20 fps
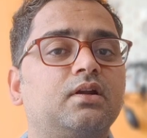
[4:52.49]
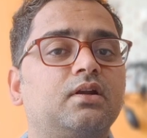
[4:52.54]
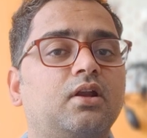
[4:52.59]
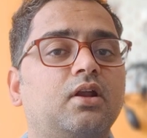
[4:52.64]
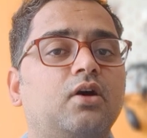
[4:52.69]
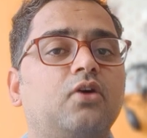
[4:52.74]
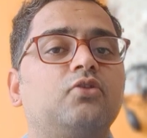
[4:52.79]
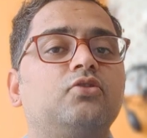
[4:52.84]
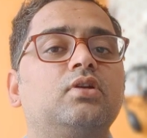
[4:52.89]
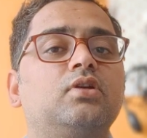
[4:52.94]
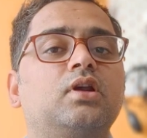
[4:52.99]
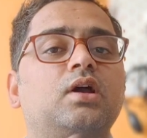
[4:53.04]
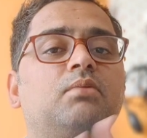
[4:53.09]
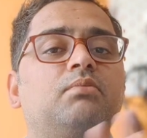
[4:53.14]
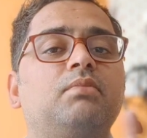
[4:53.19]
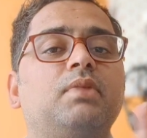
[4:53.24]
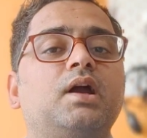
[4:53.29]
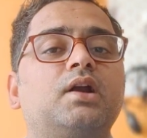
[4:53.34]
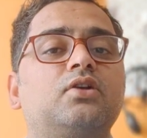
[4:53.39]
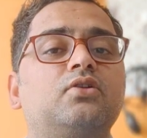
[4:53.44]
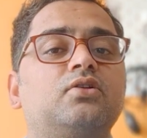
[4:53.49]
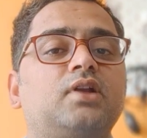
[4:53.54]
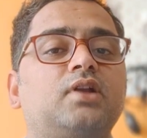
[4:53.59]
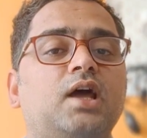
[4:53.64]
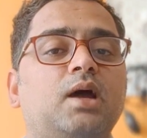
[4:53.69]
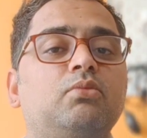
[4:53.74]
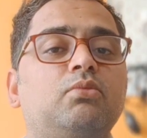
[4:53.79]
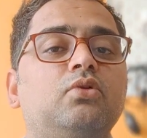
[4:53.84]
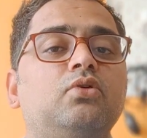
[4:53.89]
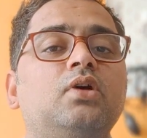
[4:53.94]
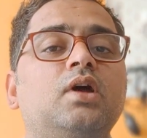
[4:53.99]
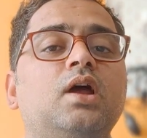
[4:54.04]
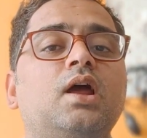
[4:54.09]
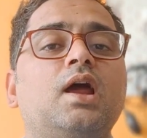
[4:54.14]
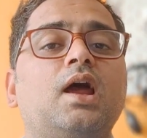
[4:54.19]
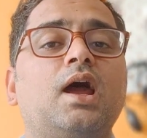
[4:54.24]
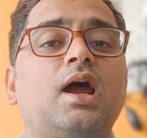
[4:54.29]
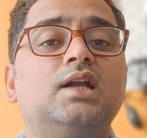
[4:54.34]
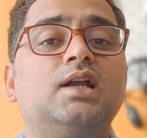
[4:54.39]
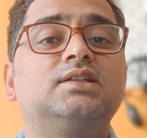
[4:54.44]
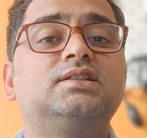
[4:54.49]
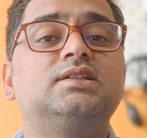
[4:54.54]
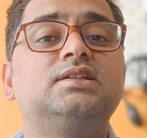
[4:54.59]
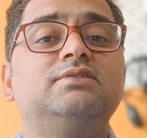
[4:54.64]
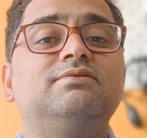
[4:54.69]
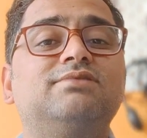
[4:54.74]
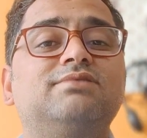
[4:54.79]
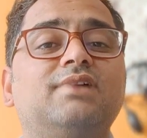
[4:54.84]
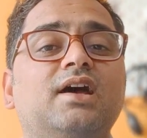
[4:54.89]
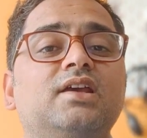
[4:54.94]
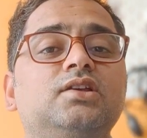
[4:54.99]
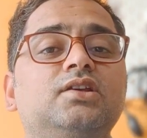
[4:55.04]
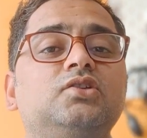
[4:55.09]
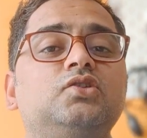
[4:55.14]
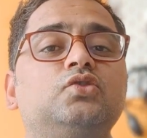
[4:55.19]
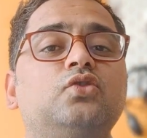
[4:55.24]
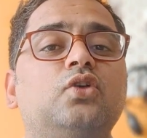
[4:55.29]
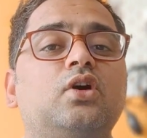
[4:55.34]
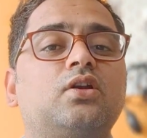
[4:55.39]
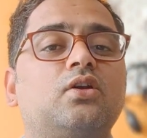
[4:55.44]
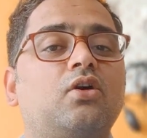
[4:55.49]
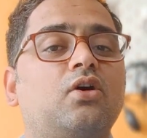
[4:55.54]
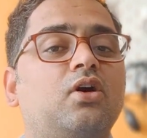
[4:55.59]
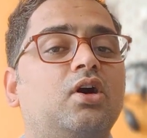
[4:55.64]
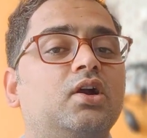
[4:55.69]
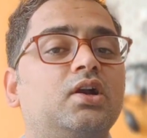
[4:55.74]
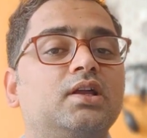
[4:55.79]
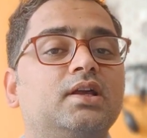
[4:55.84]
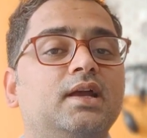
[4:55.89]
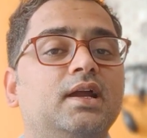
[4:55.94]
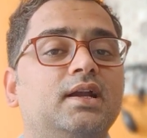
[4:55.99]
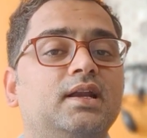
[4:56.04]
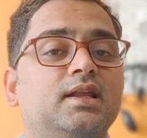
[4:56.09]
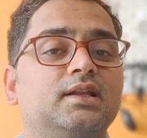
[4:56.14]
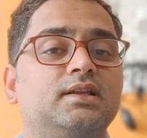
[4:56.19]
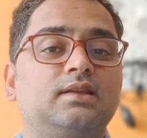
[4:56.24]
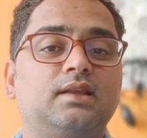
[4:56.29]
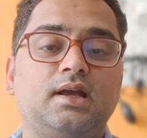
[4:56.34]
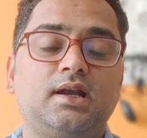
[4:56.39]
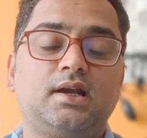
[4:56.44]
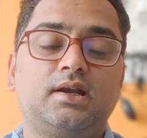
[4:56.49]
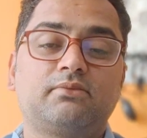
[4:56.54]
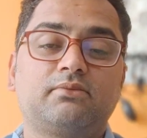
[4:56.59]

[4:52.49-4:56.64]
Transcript: Now you will come back to Tableau and see why you are not getting that.